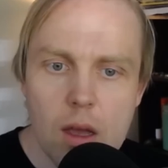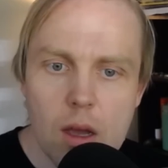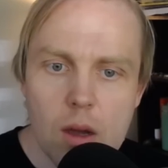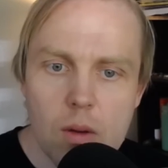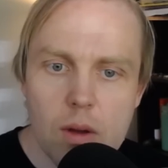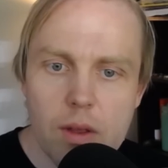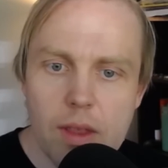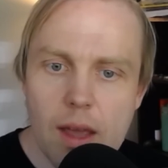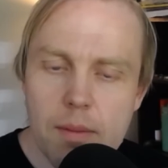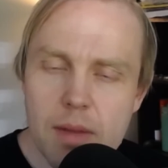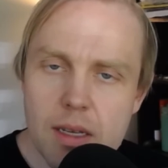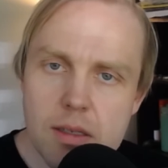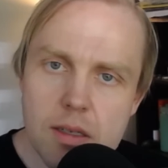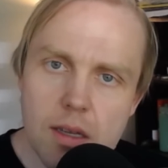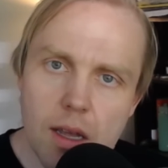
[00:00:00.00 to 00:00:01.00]
Well, that
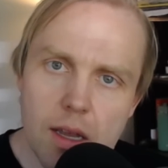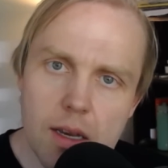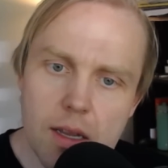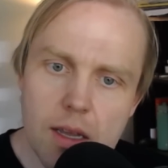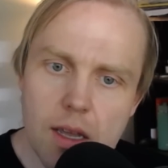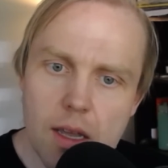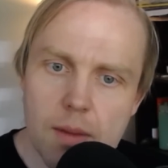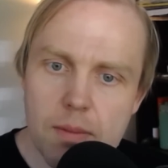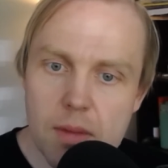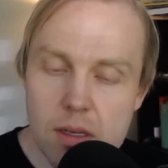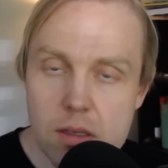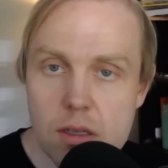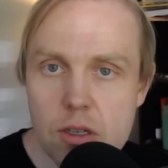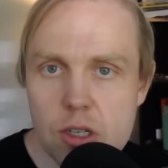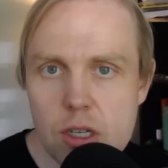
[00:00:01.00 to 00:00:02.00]
means that he
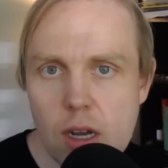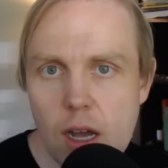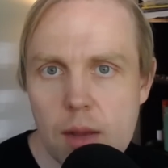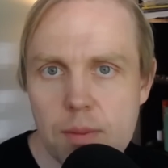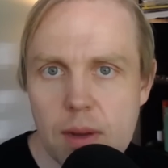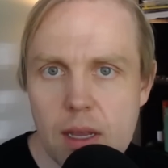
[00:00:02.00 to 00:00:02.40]
missed the shot,